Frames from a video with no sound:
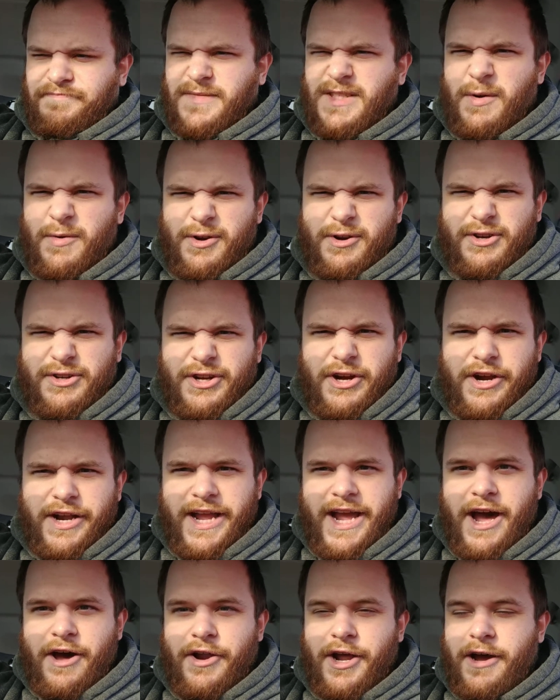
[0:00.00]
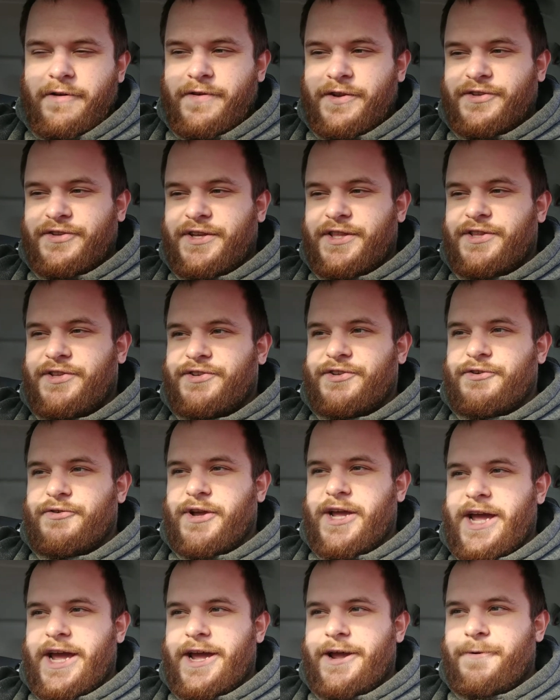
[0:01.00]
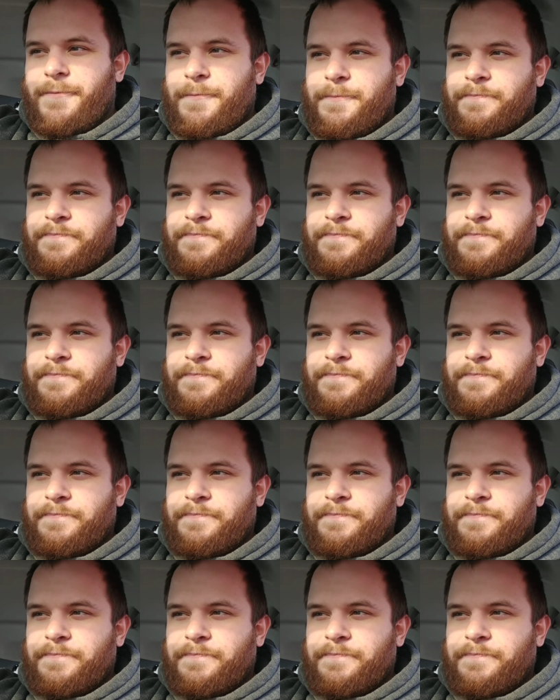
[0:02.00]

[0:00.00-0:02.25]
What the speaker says: and when you're starting out, obviously this is okay.